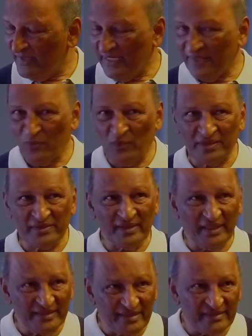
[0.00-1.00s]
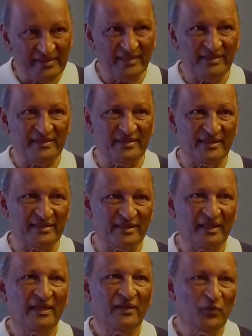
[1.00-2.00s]
And what religion teaches
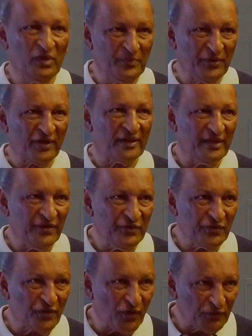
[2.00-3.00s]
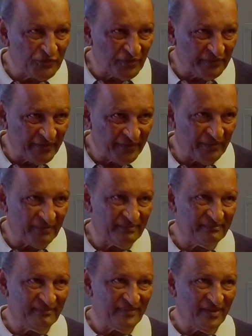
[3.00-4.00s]
is we'll put on a new coat over you.
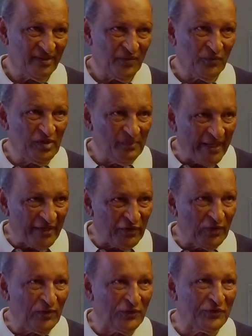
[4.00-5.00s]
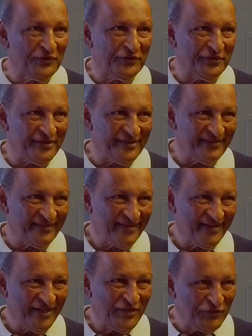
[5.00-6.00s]
We'll make you look good.
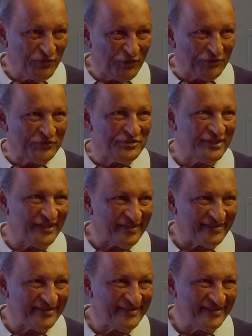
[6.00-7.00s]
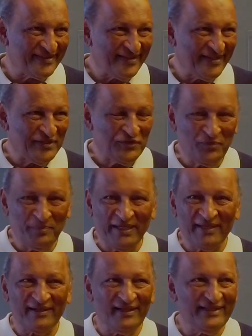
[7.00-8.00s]
You go to church. You be
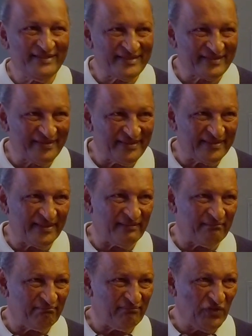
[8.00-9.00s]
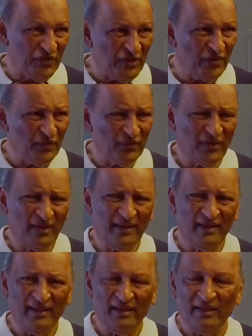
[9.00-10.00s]
a religious Christian. You know,
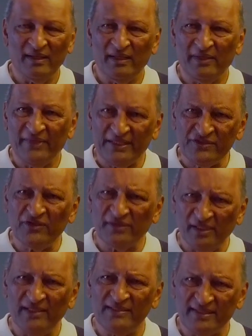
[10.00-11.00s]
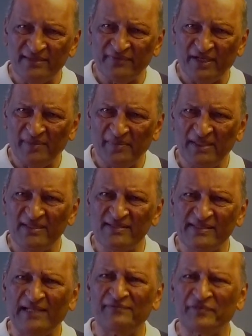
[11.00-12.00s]
that's your religious environment. It's a
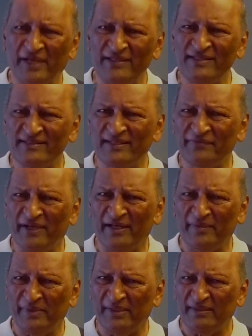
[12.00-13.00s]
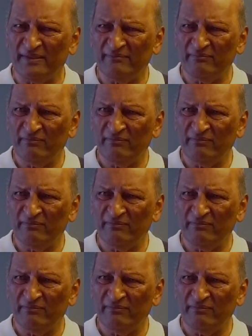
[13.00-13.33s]
self-righteous environment.